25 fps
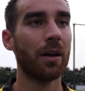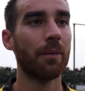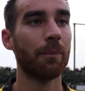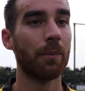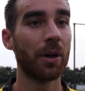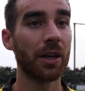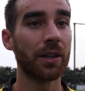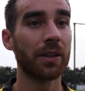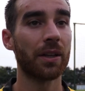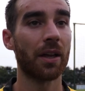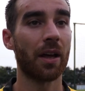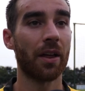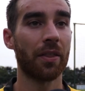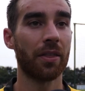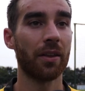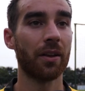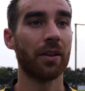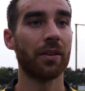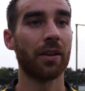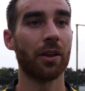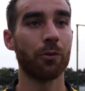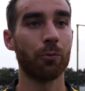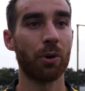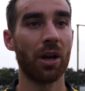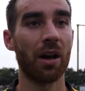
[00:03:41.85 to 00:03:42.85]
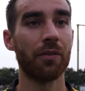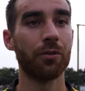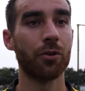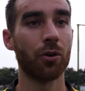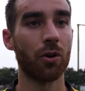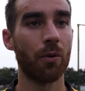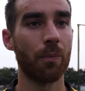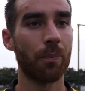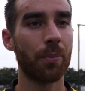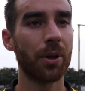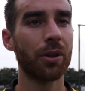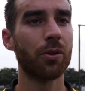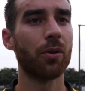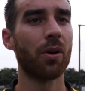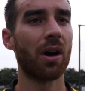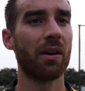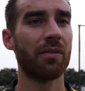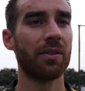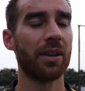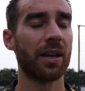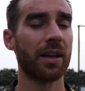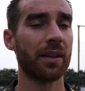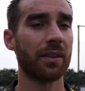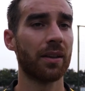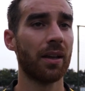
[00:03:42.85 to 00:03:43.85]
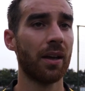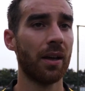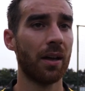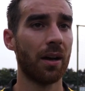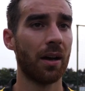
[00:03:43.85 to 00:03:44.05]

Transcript: But I think that we have to compete to have that